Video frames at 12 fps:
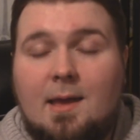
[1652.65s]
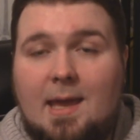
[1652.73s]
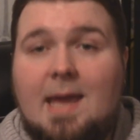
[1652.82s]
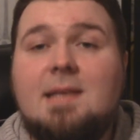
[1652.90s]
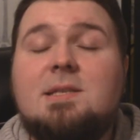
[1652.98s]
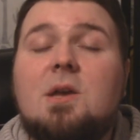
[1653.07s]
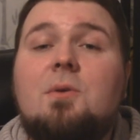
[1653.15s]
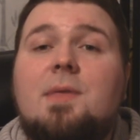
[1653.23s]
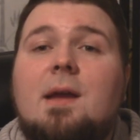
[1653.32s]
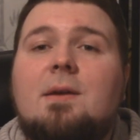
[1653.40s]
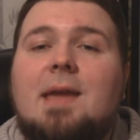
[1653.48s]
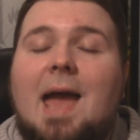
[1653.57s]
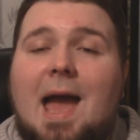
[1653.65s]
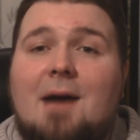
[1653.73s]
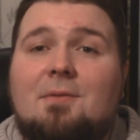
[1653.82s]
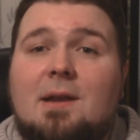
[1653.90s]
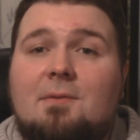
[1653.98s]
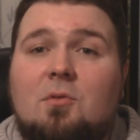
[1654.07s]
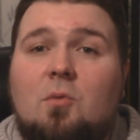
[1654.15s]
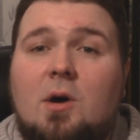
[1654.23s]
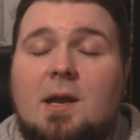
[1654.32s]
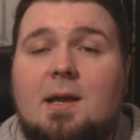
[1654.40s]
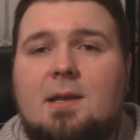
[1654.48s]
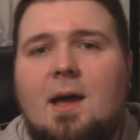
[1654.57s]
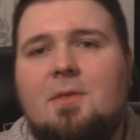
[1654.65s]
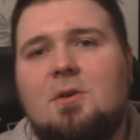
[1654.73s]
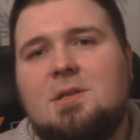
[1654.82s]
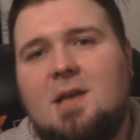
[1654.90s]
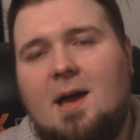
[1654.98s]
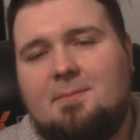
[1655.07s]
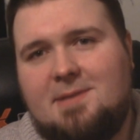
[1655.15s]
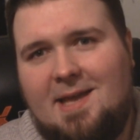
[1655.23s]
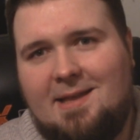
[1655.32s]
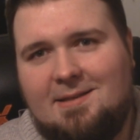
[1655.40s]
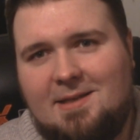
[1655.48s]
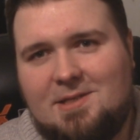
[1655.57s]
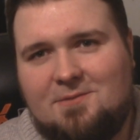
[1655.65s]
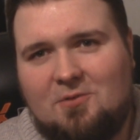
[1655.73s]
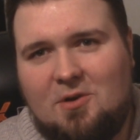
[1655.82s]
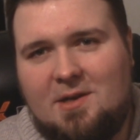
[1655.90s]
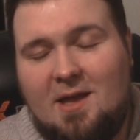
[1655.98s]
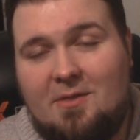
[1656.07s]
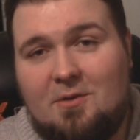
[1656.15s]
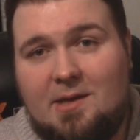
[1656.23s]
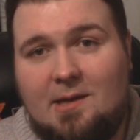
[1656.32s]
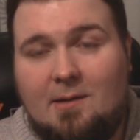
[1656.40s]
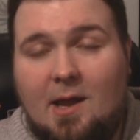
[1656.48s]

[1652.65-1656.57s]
And so there you have it, everyone, another top 10 list for another year.